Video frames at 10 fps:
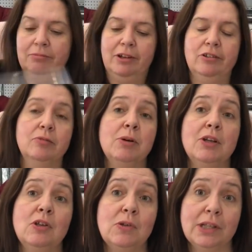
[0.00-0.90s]
I just want
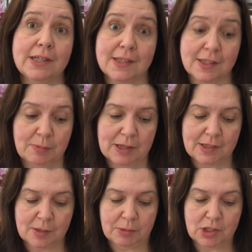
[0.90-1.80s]
to utilize the space
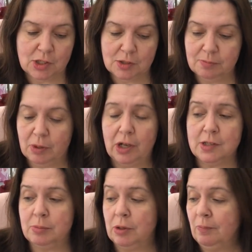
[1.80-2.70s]
as much as
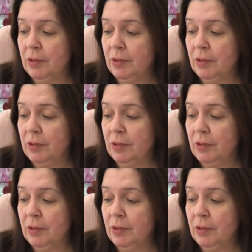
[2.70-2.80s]
possible.